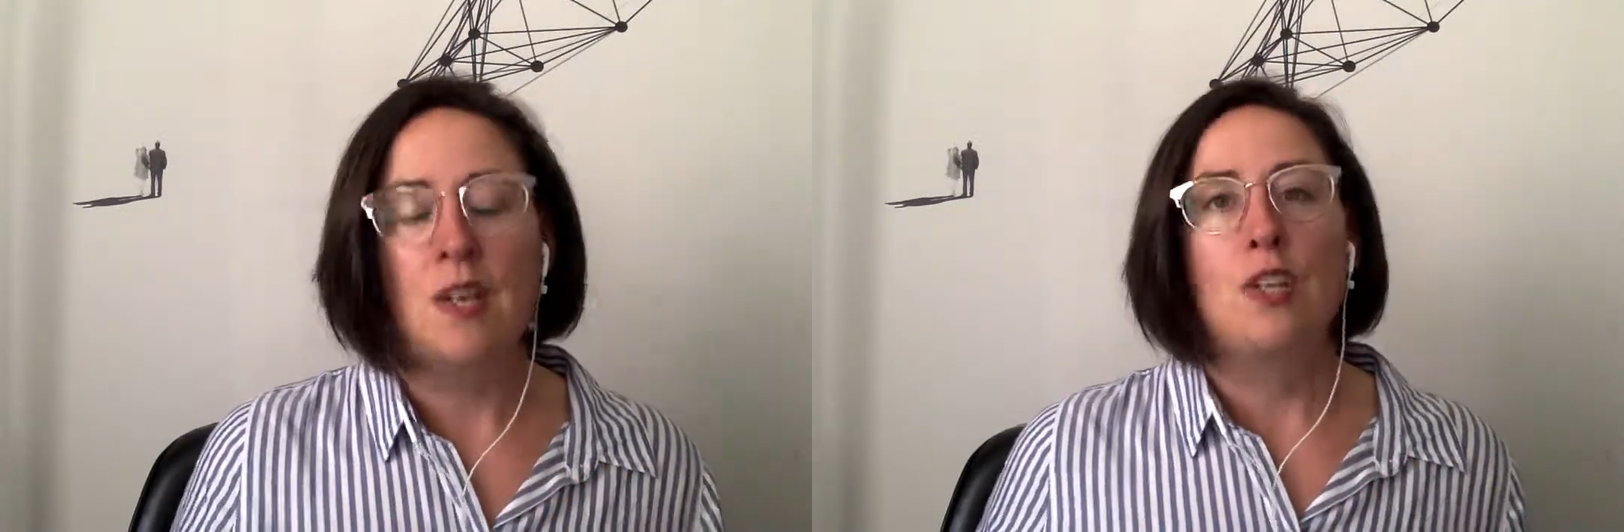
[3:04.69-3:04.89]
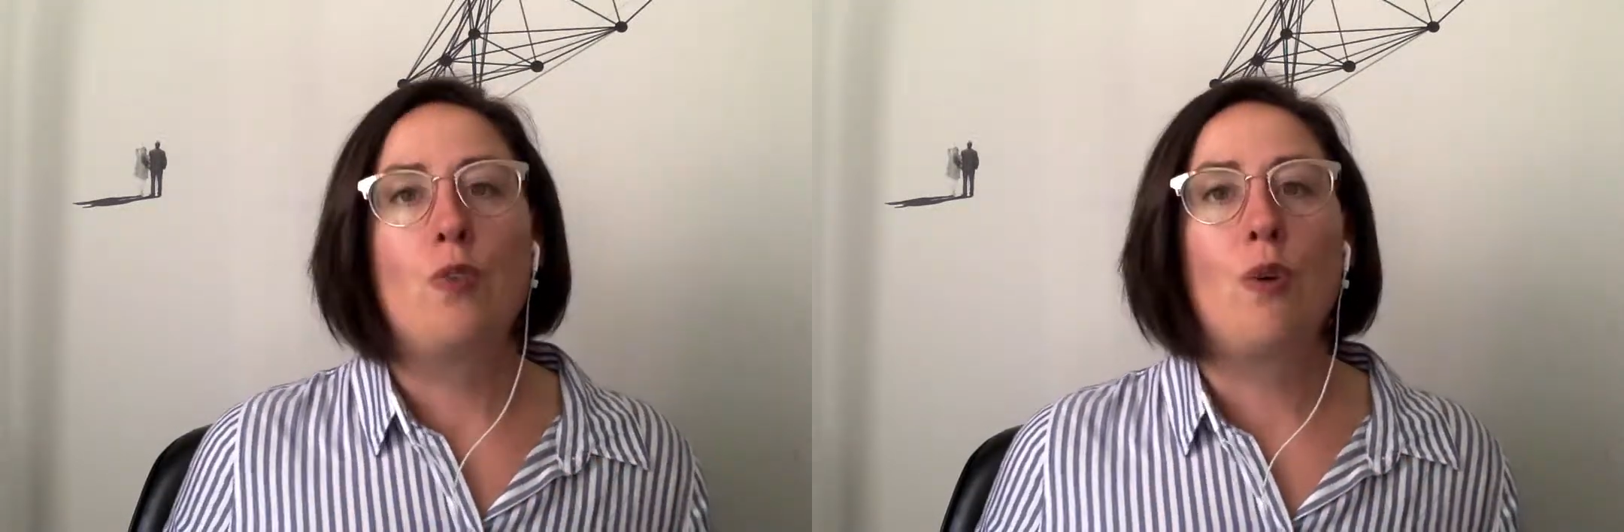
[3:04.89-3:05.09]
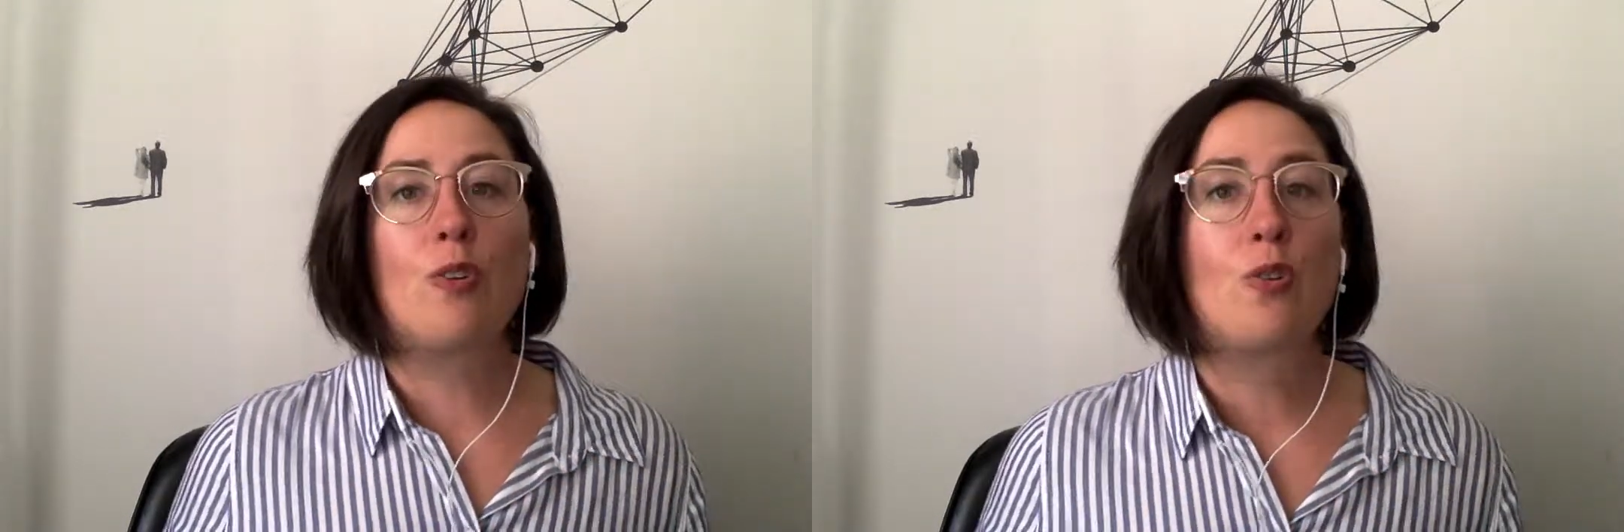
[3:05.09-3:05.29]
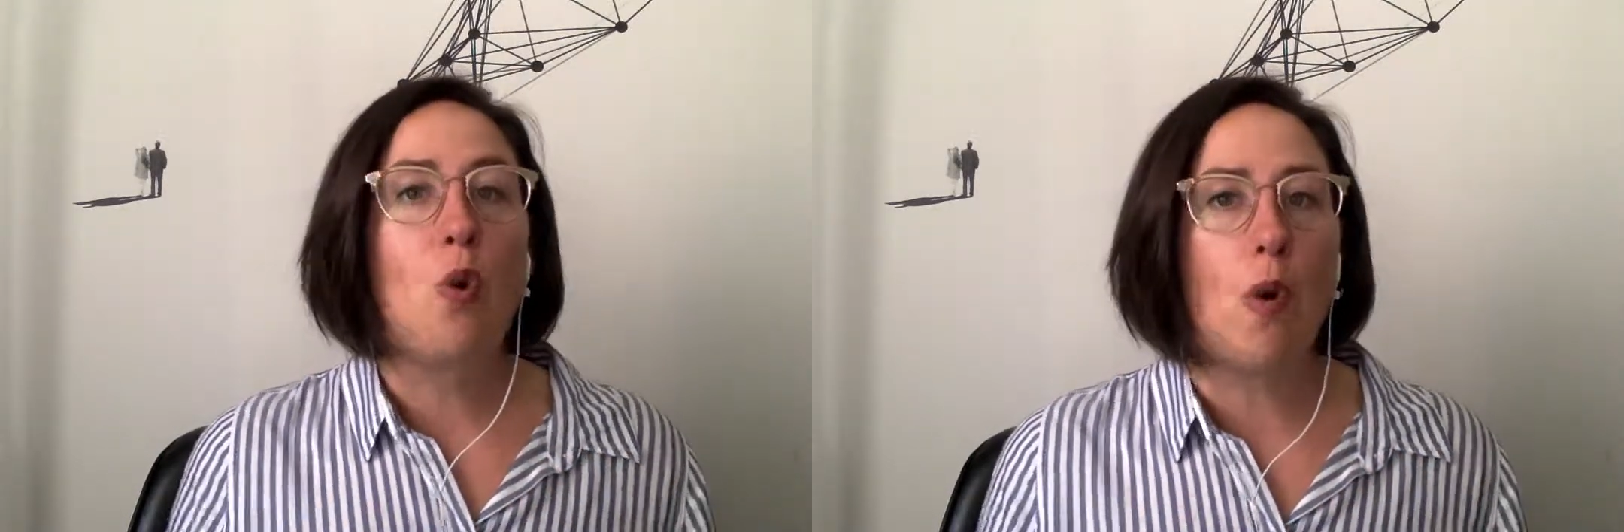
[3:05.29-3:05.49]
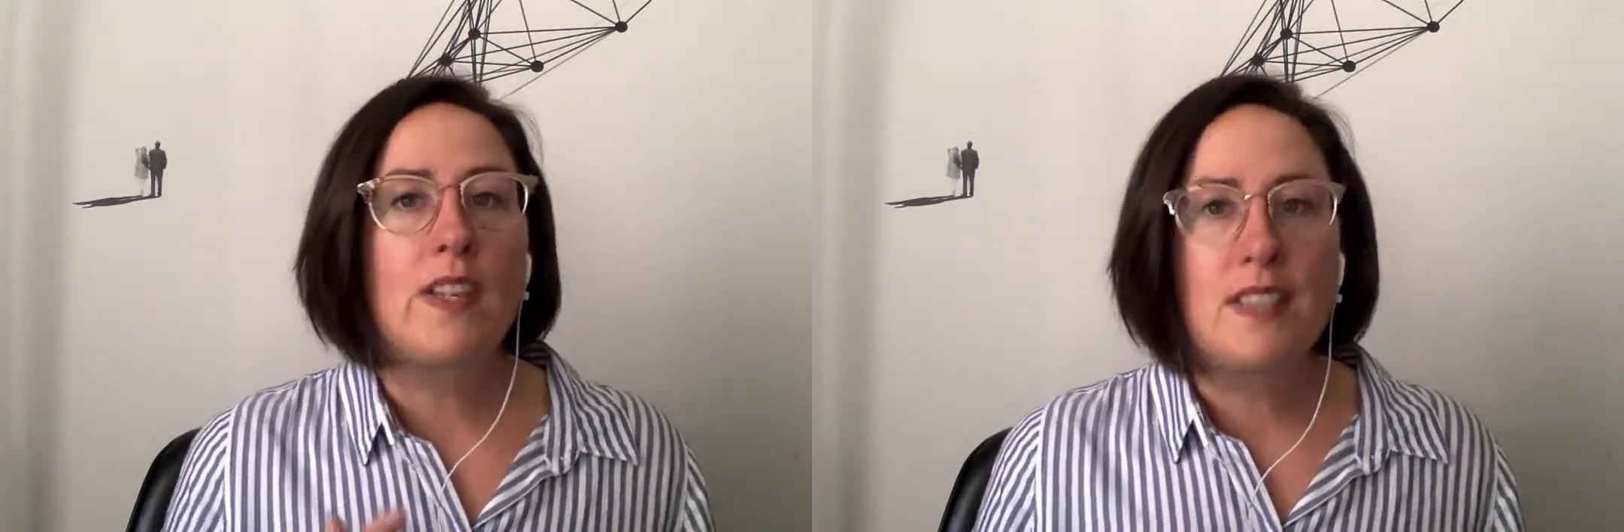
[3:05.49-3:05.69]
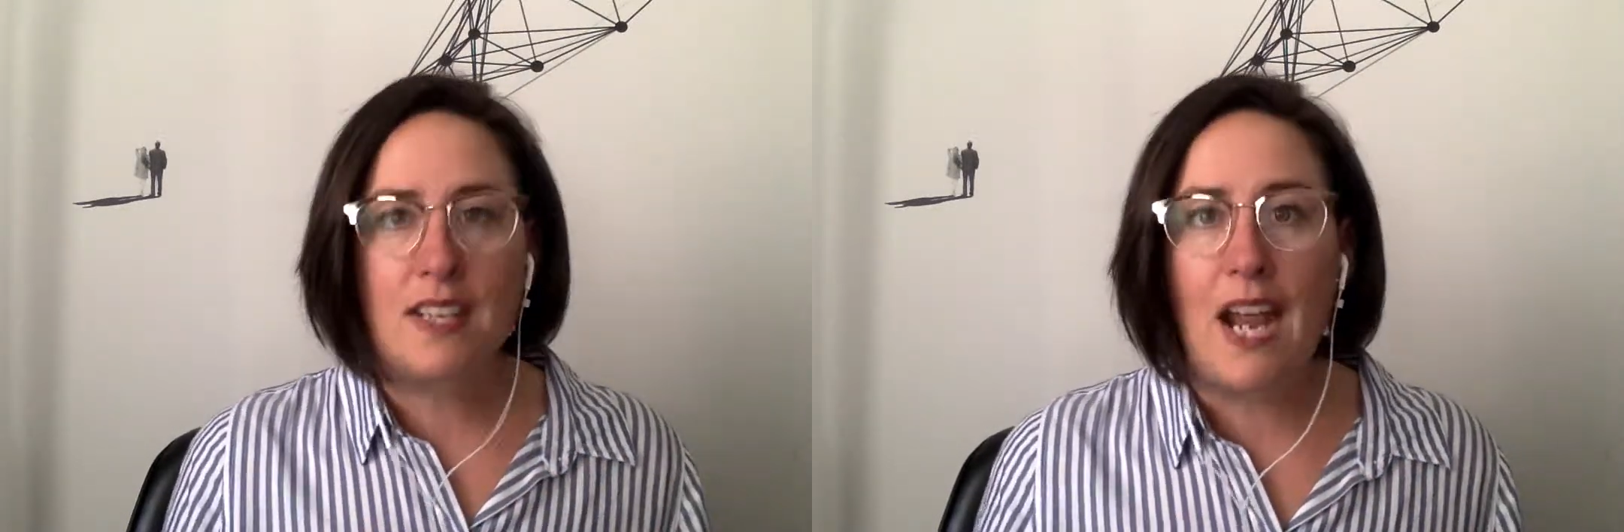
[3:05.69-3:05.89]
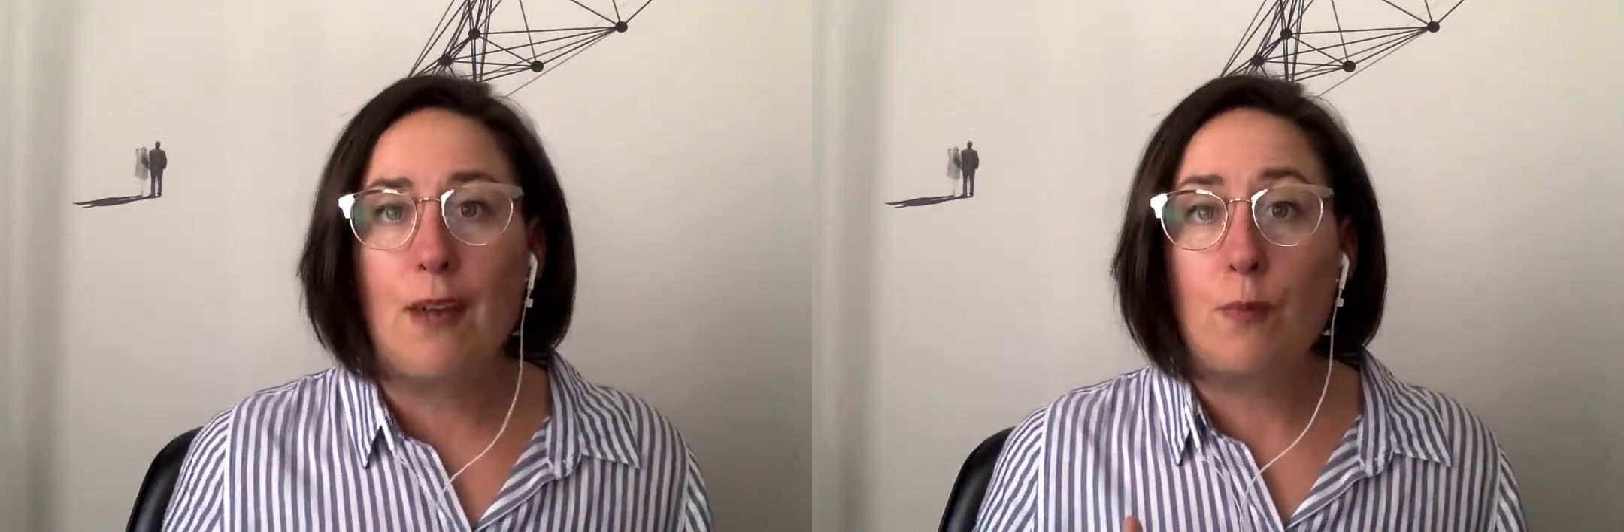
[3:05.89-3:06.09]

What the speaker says: You are going to get